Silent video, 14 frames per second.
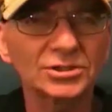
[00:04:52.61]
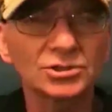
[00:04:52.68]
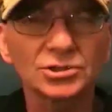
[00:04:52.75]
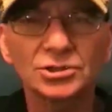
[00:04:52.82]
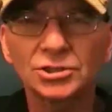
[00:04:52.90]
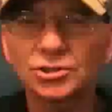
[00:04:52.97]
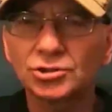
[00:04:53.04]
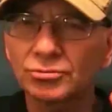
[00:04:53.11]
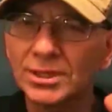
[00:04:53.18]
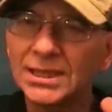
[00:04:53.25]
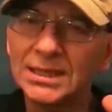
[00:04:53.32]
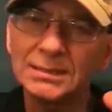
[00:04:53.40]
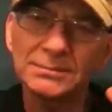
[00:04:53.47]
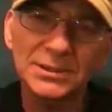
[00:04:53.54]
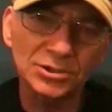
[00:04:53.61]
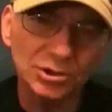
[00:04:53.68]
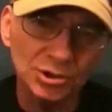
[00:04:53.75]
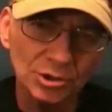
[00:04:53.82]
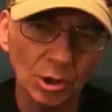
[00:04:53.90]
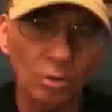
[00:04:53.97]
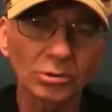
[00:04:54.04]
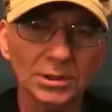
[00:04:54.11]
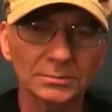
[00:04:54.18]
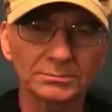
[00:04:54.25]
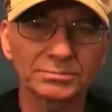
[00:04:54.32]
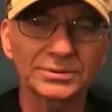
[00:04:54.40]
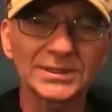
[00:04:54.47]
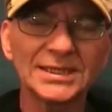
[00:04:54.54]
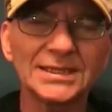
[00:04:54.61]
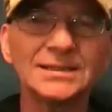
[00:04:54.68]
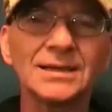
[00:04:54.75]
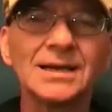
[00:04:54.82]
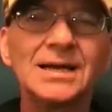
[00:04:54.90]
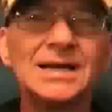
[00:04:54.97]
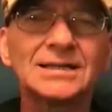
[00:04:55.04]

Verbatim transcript: into the dream is so complete